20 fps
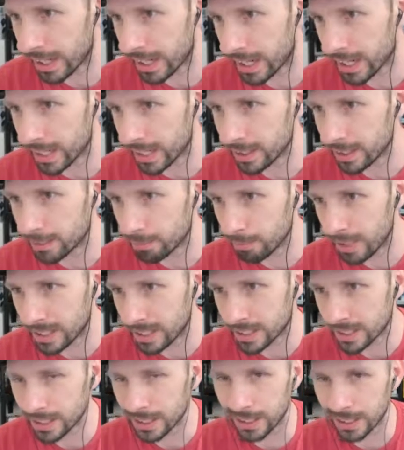I didn't
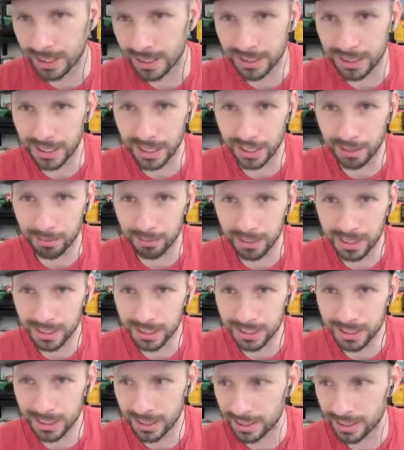mention the other game because
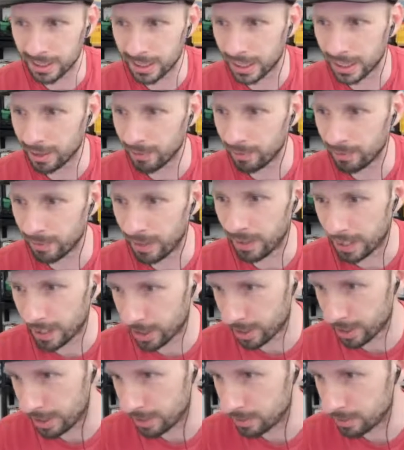the other game I
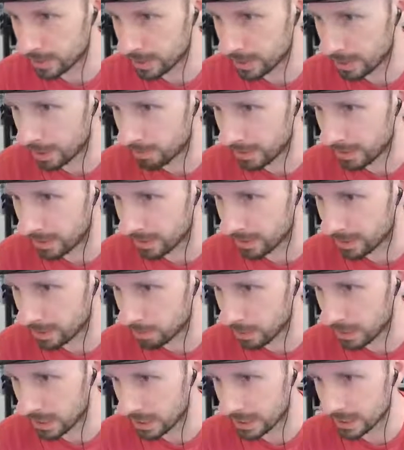thought was coming out this
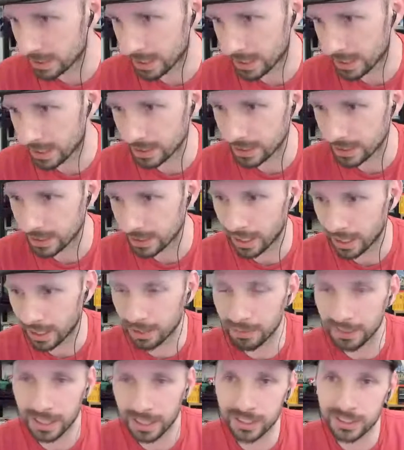month is actually not
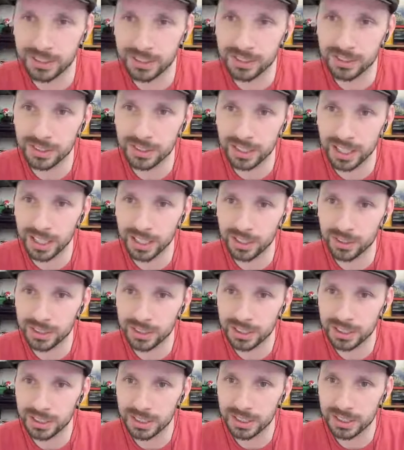coming out till July
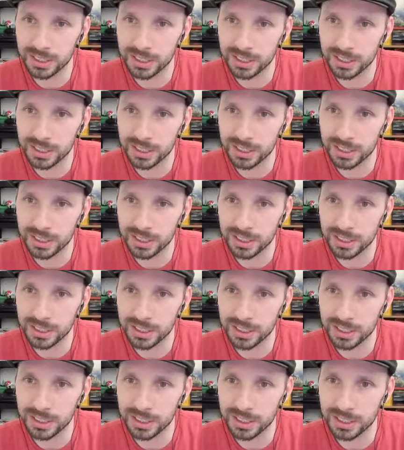13th. So,
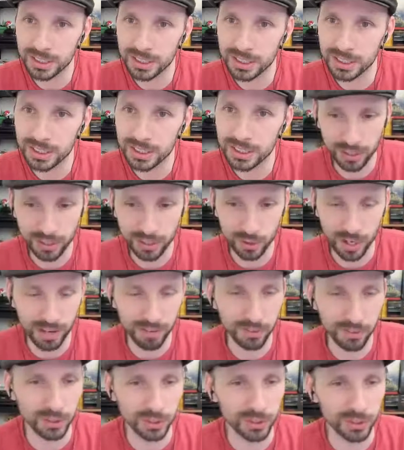Octopath
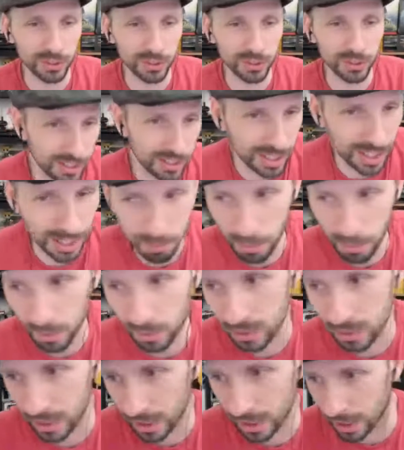Traveler is the other game I
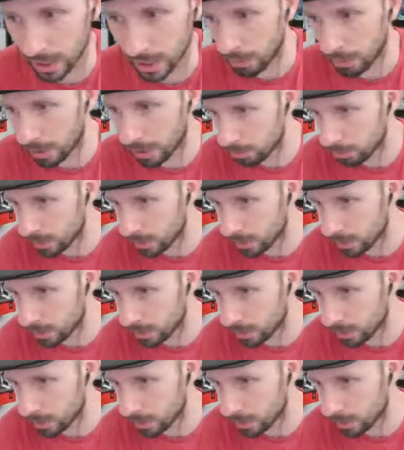was thinking about, but